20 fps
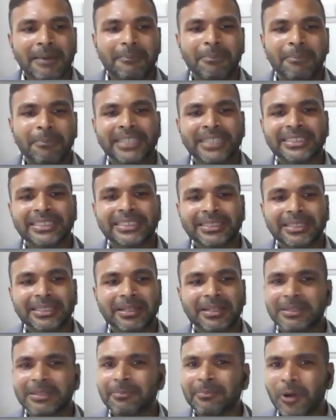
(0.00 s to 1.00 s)
But
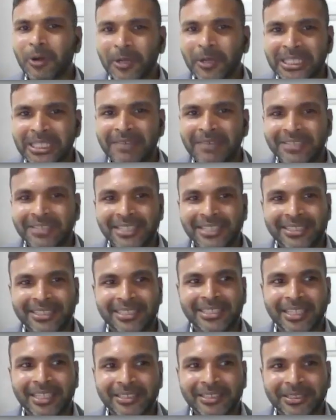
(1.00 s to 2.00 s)
the Maldives is
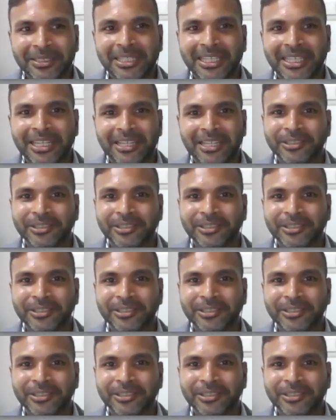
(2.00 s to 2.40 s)
essentially